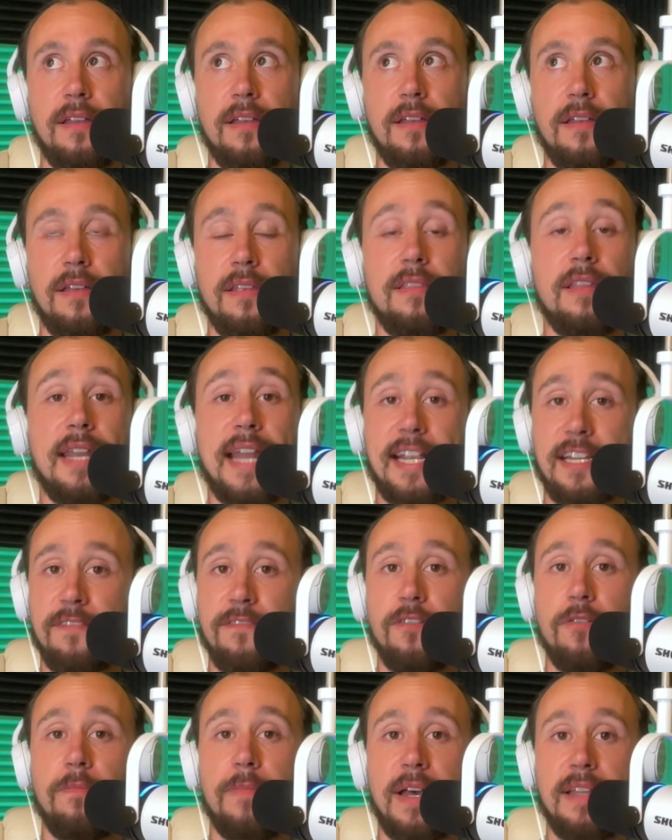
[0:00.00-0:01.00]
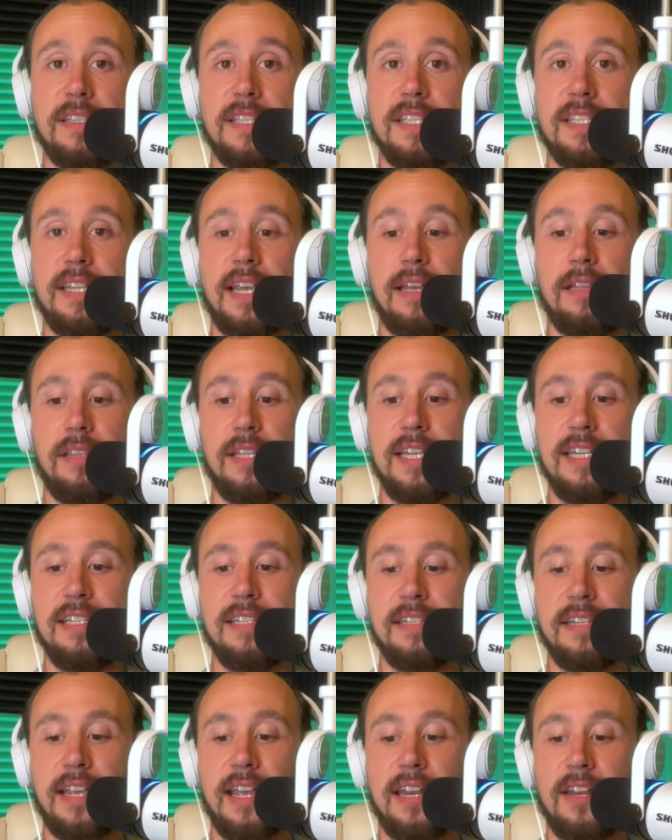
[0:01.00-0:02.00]
in the next few months at
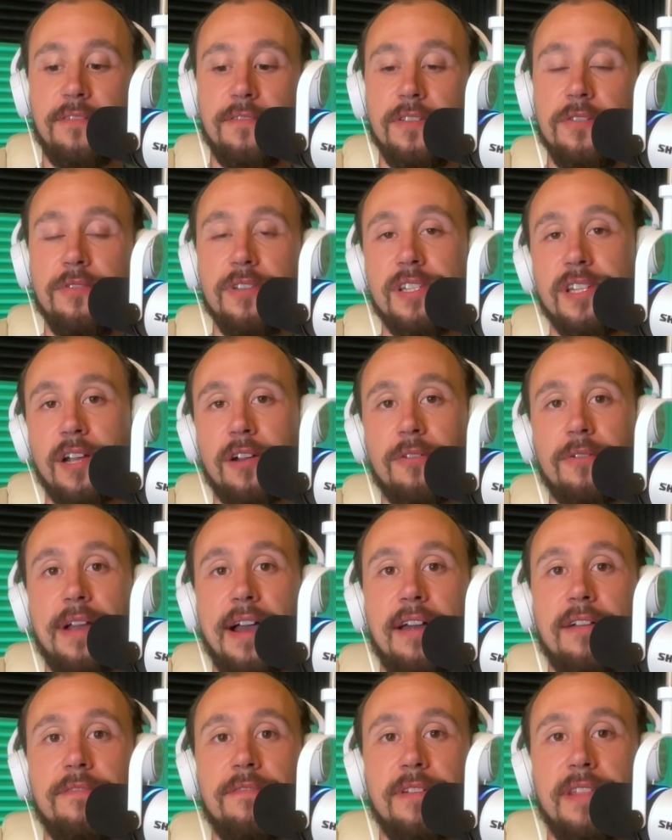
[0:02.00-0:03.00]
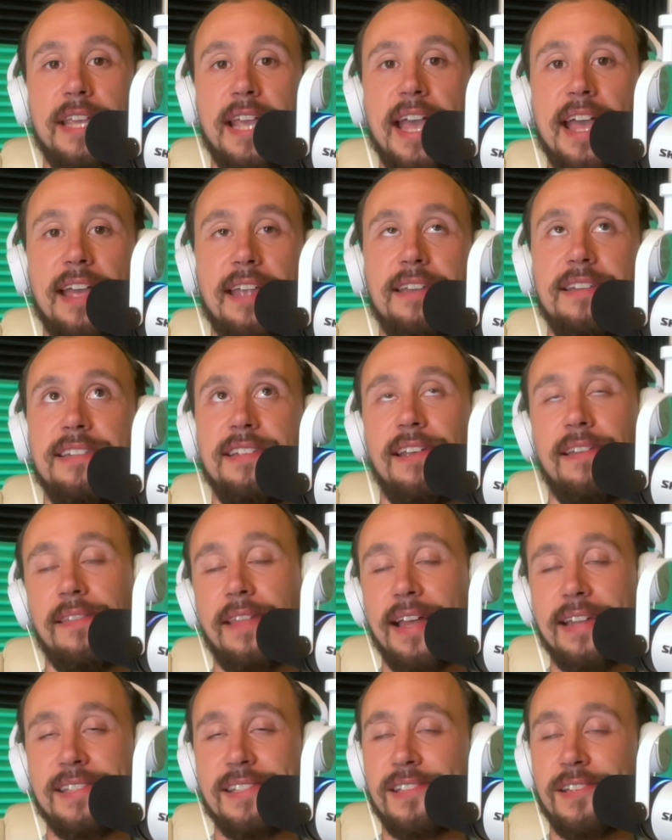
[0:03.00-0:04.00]
least. And if you stuck around for the end,
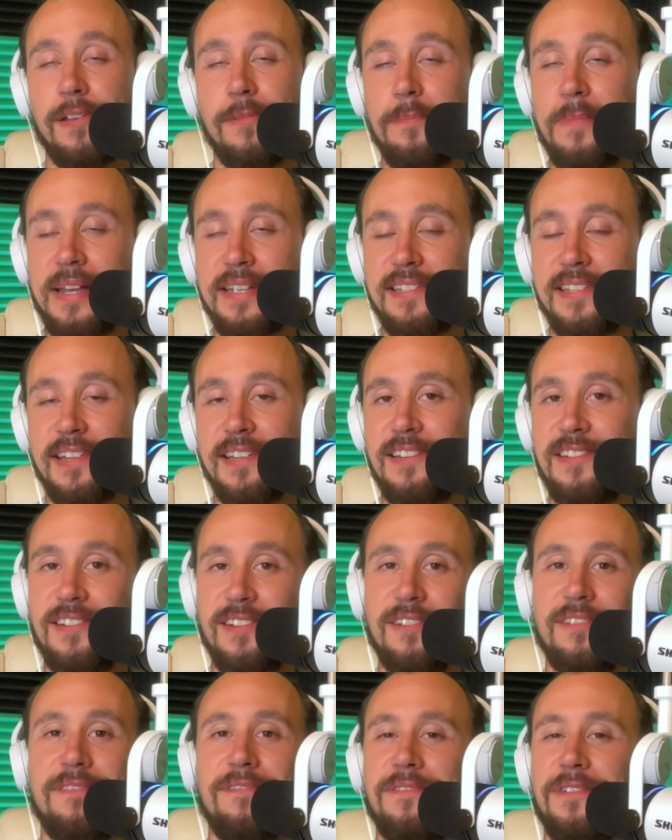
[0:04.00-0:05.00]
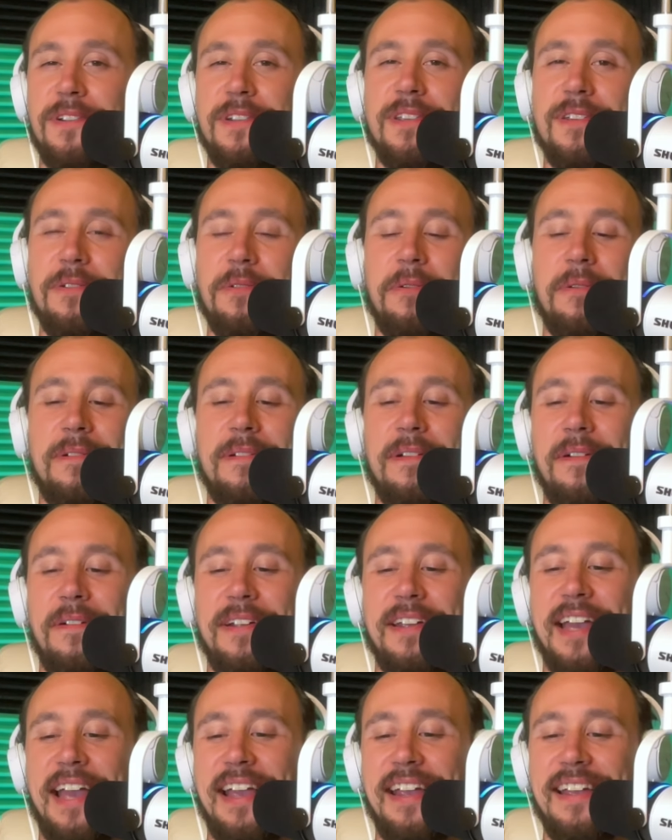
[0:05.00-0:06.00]
that's a message for you.
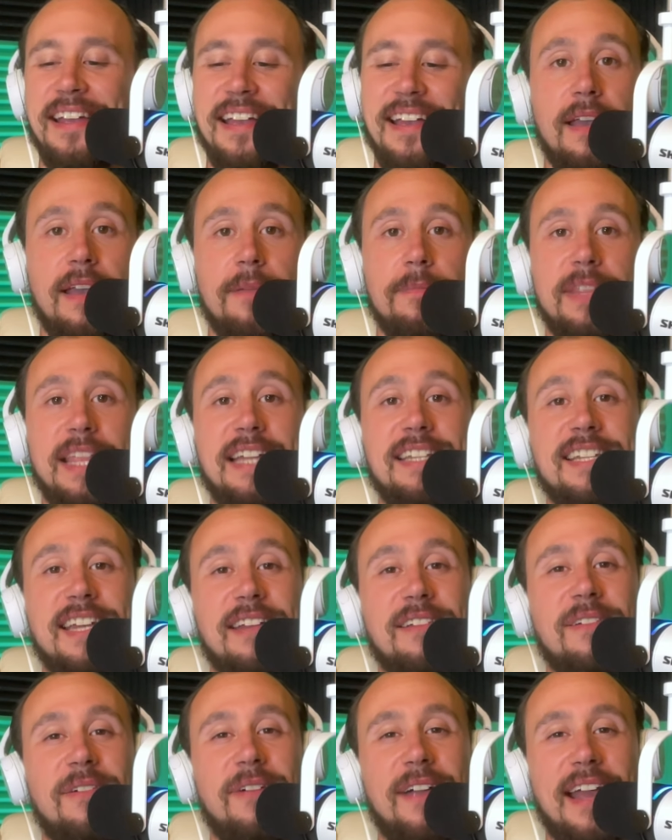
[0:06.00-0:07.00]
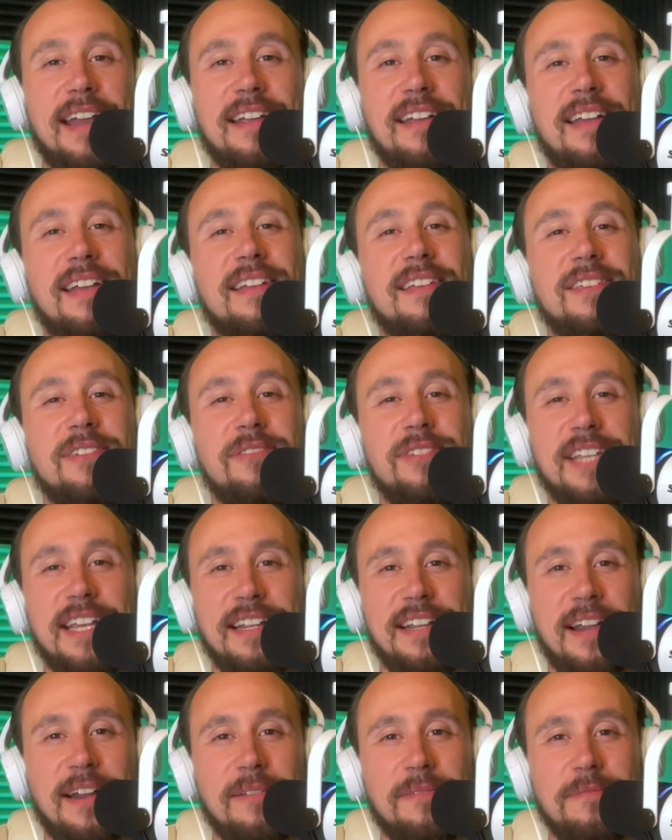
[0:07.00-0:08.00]
Okay. But that's it. Okay. You take care.